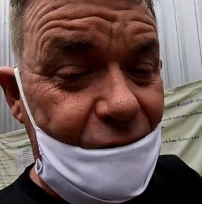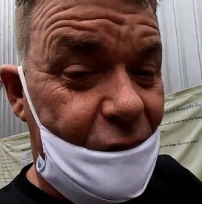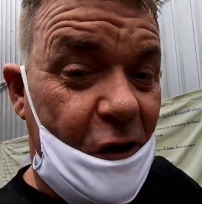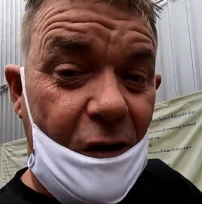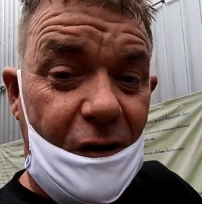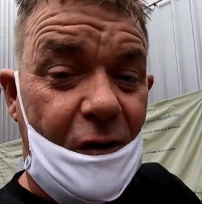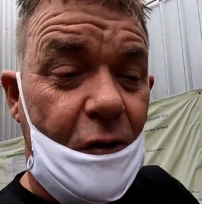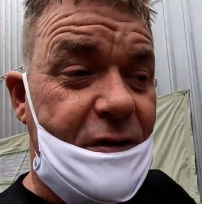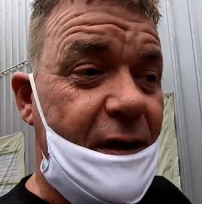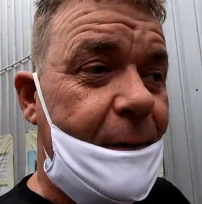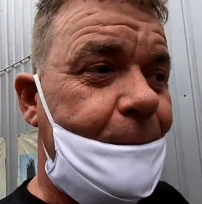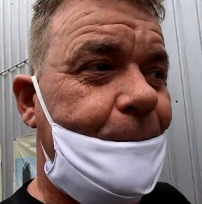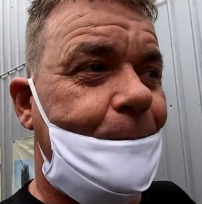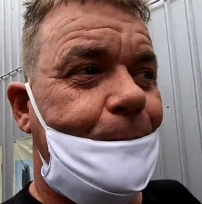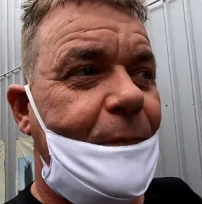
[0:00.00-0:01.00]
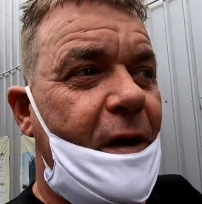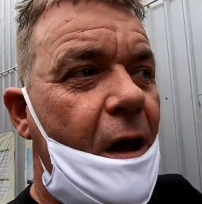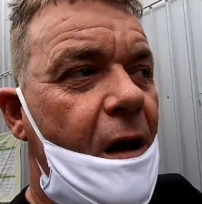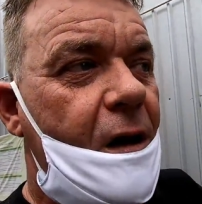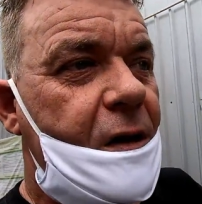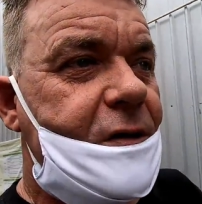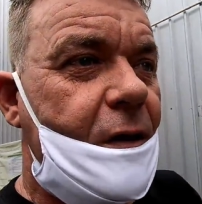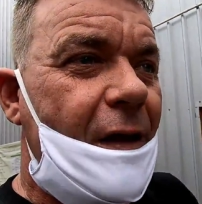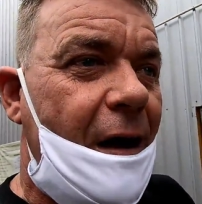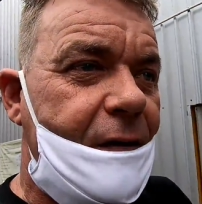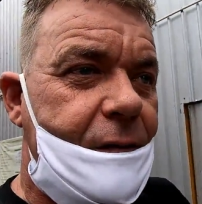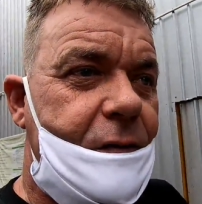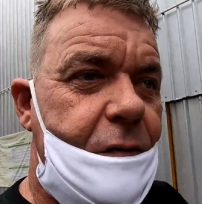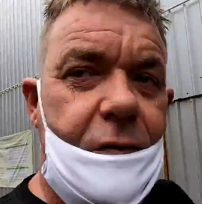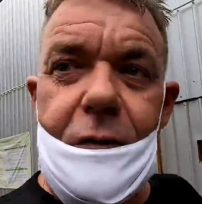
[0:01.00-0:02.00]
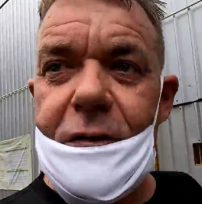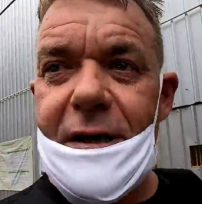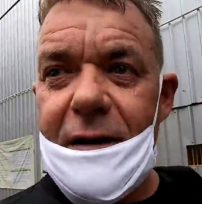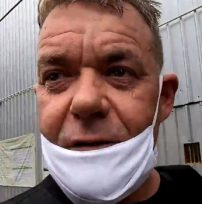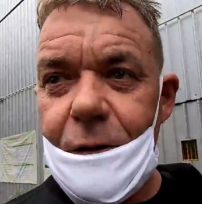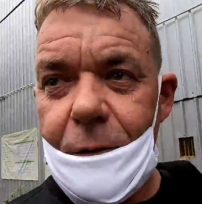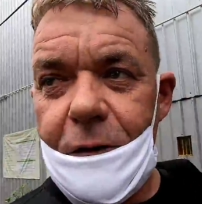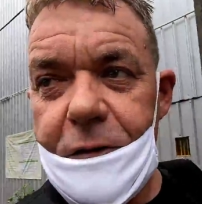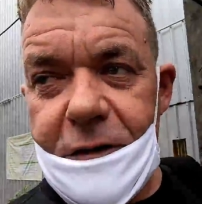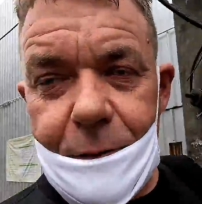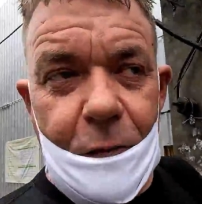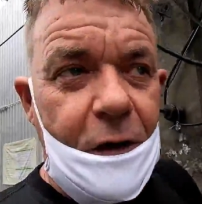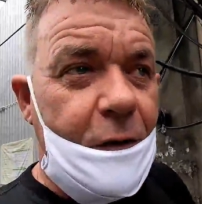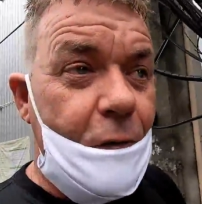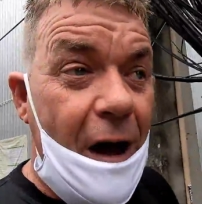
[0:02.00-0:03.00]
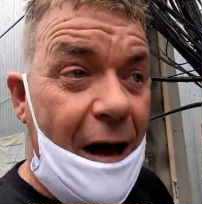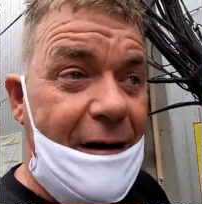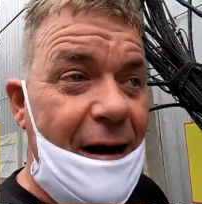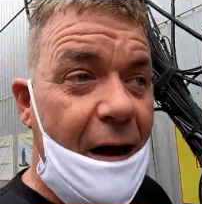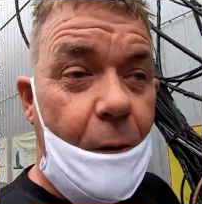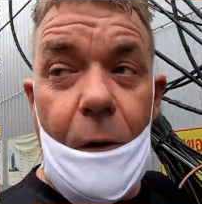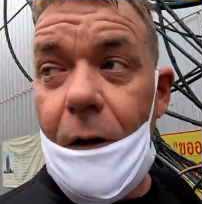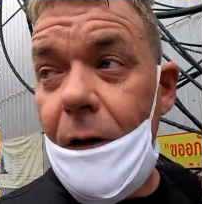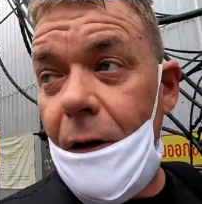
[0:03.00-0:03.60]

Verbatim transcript: We've got to cut it, so that does end up losing money. Right now,